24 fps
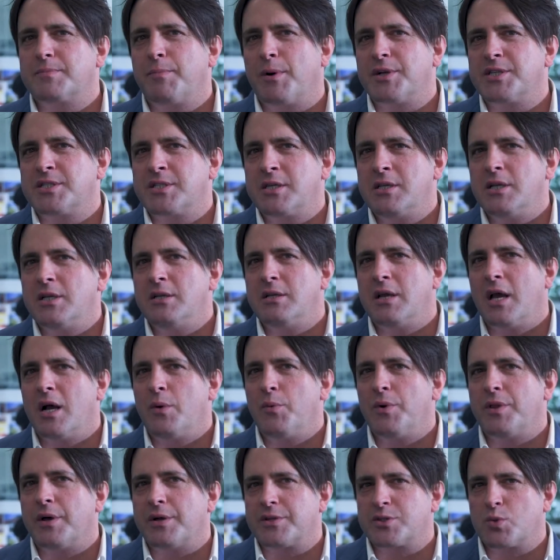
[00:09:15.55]
by sitting down
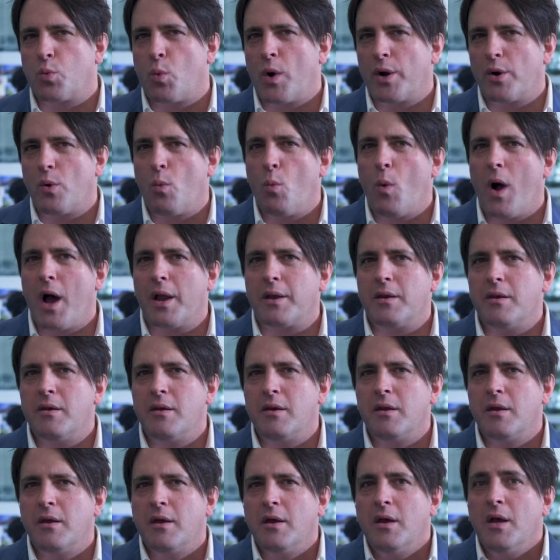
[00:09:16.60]
with us
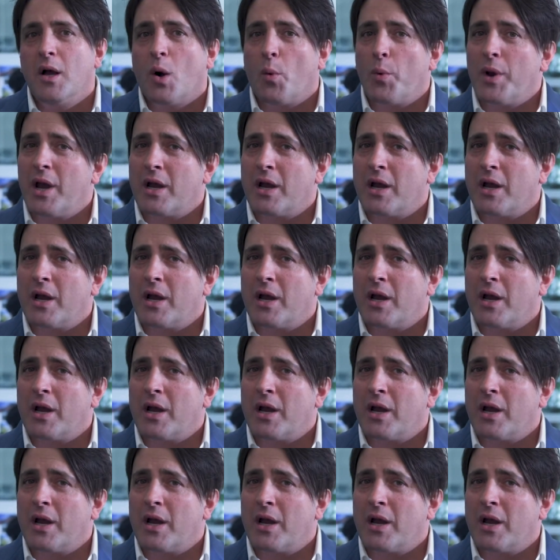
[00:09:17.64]
one-on-one, we